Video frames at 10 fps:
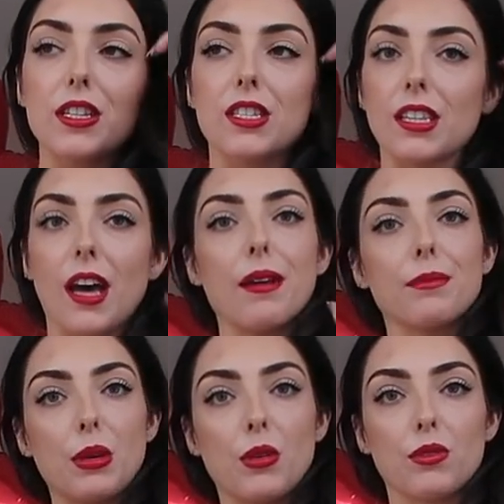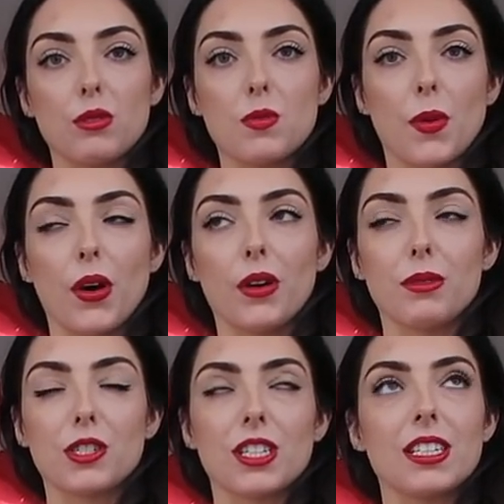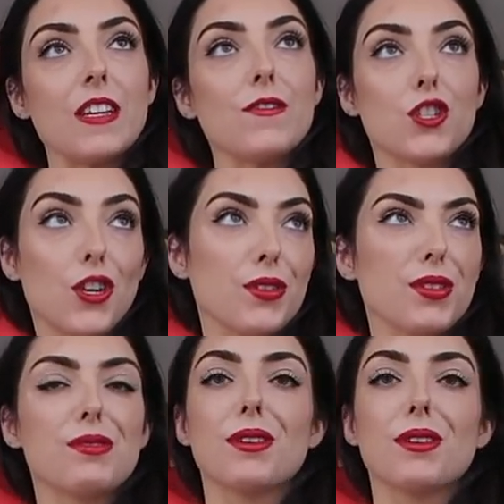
to that beautiful spot, which I didn't even show you,